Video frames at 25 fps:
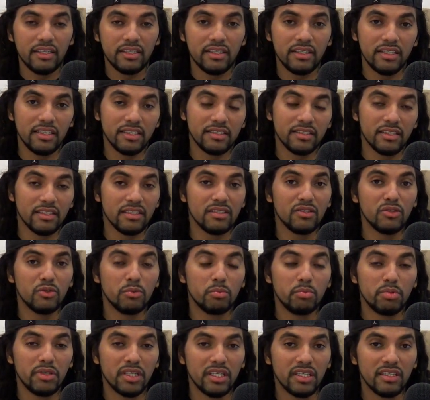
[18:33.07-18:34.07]
is a little
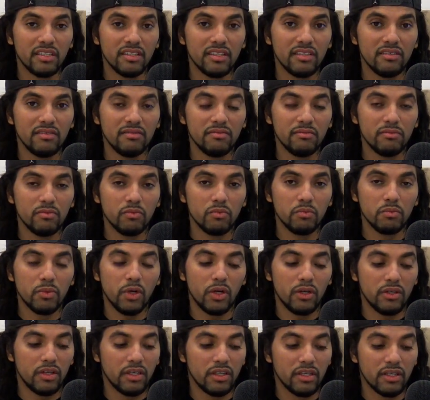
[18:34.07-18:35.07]
bit
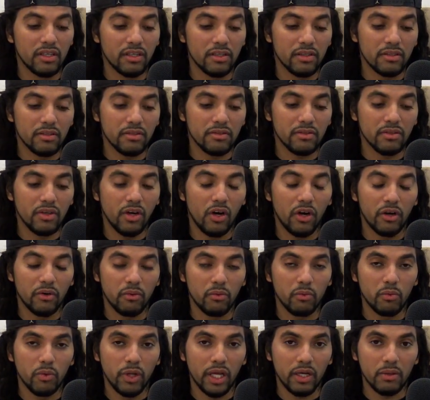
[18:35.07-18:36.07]

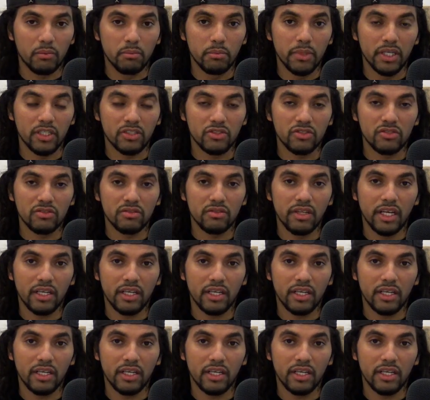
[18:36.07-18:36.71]
on like mixed,